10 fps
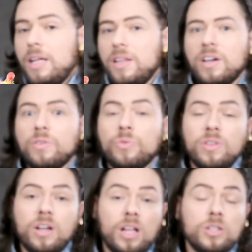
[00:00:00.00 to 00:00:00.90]

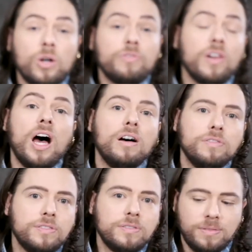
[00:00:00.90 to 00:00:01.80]
The color of
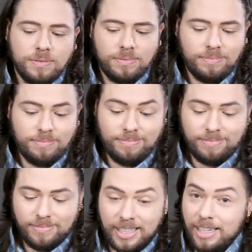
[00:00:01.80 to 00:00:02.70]
love.
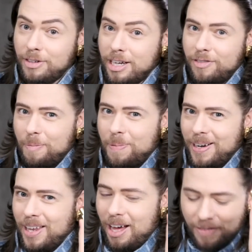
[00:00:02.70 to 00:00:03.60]
Never give up
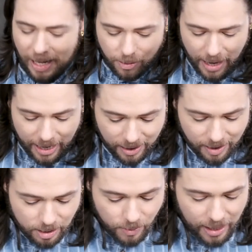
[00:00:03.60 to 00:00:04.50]
on love. That's why I got
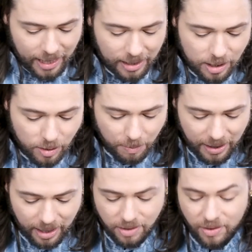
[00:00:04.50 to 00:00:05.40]
this one. I got this one
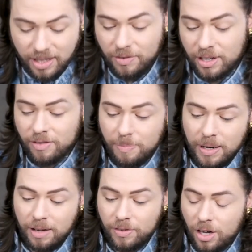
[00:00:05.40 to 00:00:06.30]
because of the never give up
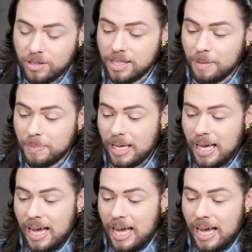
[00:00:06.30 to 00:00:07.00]
on love concept.